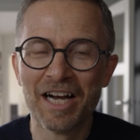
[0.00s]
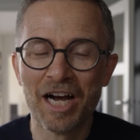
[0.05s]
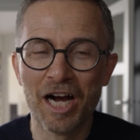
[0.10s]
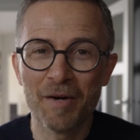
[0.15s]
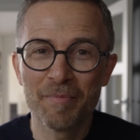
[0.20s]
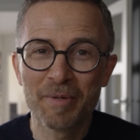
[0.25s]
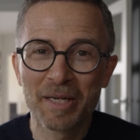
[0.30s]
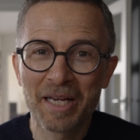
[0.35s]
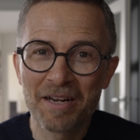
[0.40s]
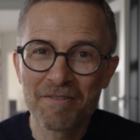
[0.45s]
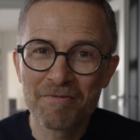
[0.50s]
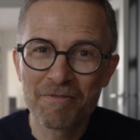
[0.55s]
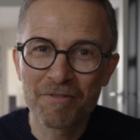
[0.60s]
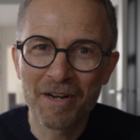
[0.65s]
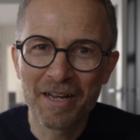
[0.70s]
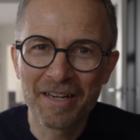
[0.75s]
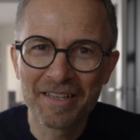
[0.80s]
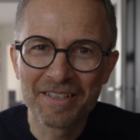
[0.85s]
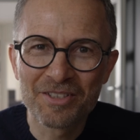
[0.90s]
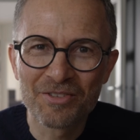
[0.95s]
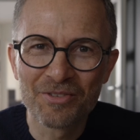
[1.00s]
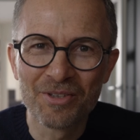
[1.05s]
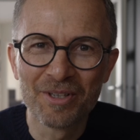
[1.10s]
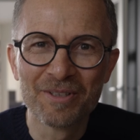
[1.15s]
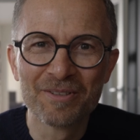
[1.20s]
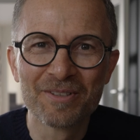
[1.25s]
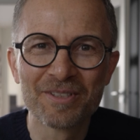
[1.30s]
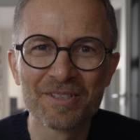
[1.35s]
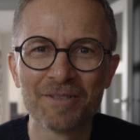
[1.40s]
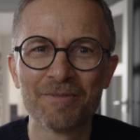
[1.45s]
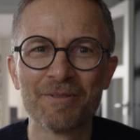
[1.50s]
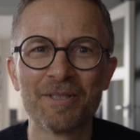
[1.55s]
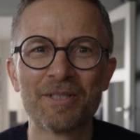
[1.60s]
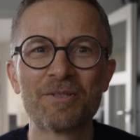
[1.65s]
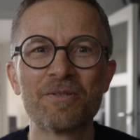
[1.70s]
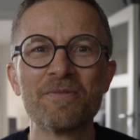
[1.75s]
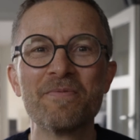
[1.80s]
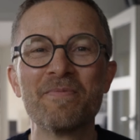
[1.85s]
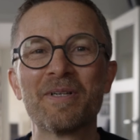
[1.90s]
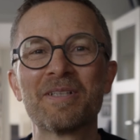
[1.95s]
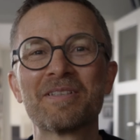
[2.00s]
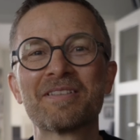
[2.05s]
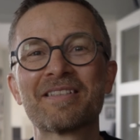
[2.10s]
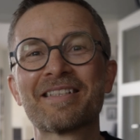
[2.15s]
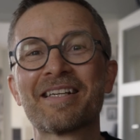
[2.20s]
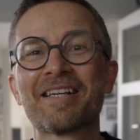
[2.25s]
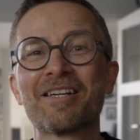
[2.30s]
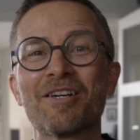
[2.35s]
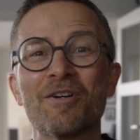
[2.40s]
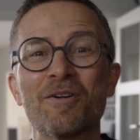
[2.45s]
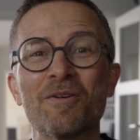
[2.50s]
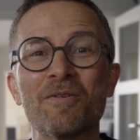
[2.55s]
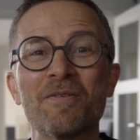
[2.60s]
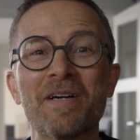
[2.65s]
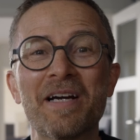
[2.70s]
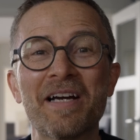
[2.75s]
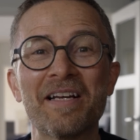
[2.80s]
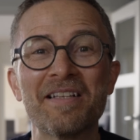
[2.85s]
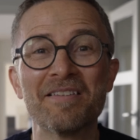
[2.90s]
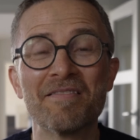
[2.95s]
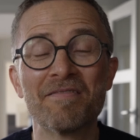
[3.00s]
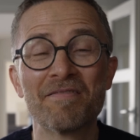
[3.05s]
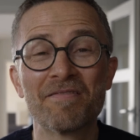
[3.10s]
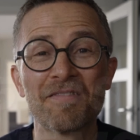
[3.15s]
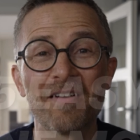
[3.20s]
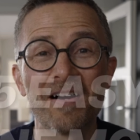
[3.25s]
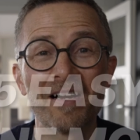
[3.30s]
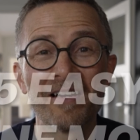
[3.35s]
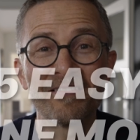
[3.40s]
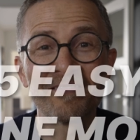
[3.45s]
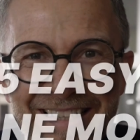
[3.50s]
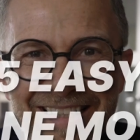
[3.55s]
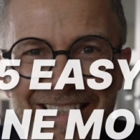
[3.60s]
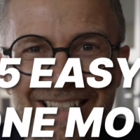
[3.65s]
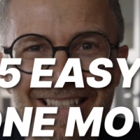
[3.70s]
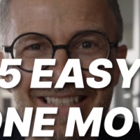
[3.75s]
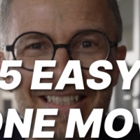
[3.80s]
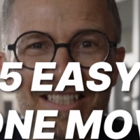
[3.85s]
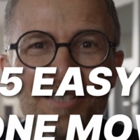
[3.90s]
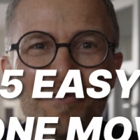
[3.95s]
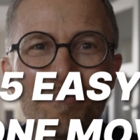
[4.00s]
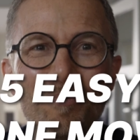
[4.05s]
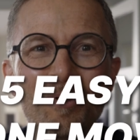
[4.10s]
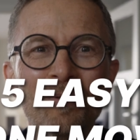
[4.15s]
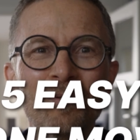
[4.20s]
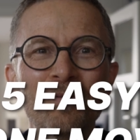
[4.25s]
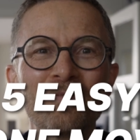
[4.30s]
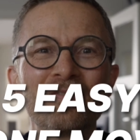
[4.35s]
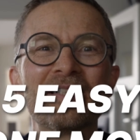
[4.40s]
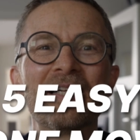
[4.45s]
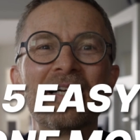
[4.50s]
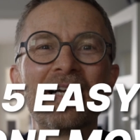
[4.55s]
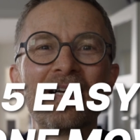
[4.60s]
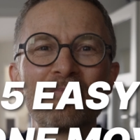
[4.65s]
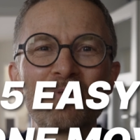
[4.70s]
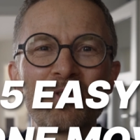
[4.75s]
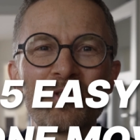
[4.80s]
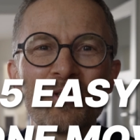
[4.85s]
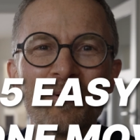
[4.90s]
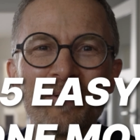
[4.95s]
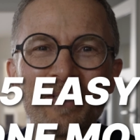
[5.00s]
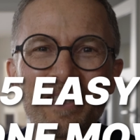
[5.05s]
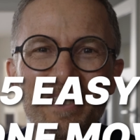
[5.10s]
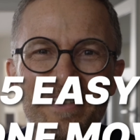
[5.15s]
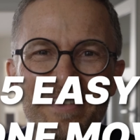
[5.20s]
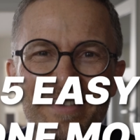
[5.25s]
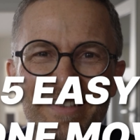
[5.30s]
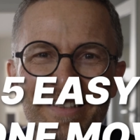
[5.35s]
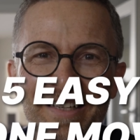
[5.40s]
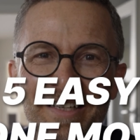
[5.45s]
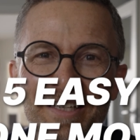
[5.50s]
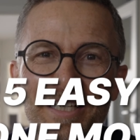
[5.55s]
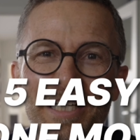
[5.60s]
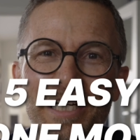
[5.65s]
I began flying drones only 2 months ago, and the 5 easy moves that I'm showing you today